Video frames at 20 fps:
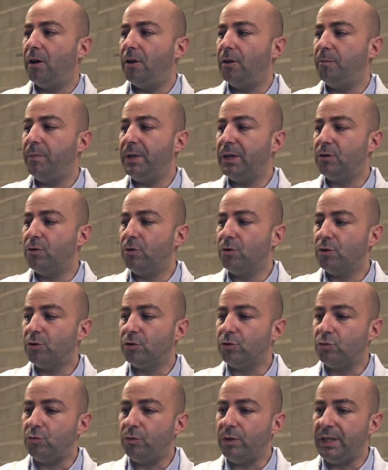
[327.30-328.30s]

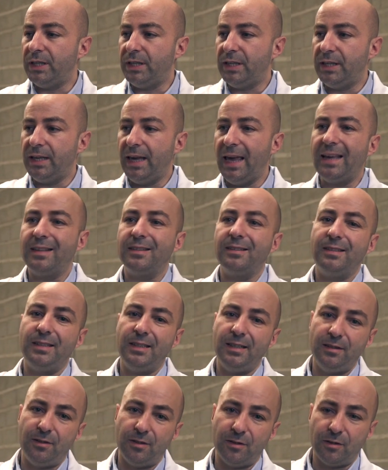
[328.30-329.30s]
because we
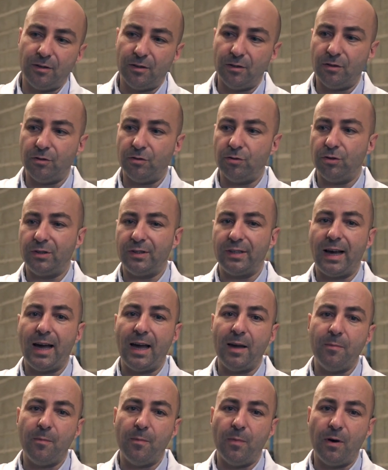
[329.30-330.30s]
exceed the
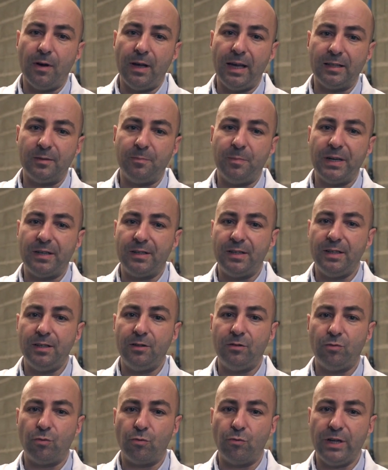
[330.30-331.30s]
time
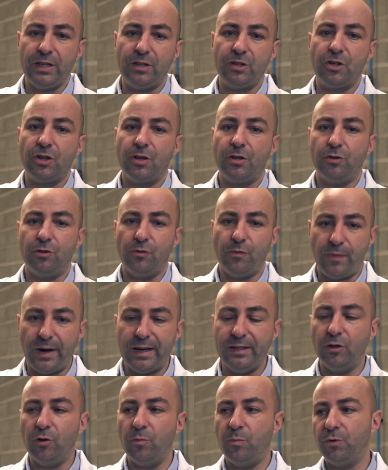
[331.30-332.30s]
expected to reach the
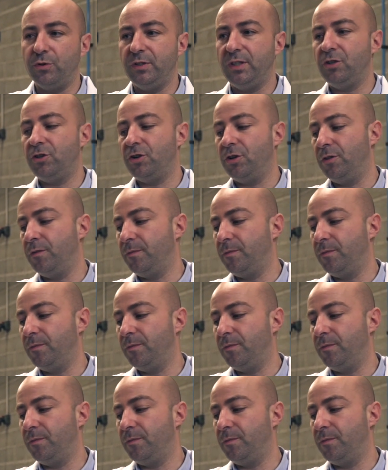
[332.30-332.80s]
final position.